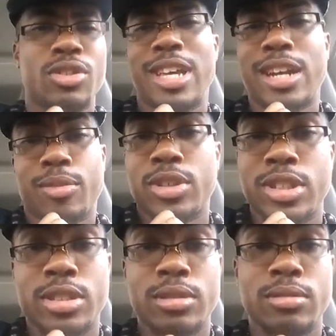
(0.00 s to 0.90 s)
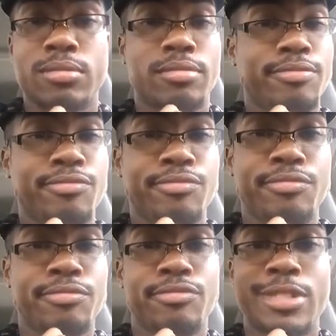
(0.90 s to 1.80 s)
it's not a religion.
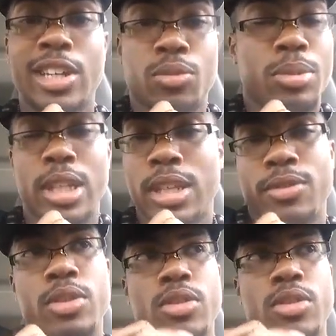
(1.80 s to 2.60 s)
I don't believe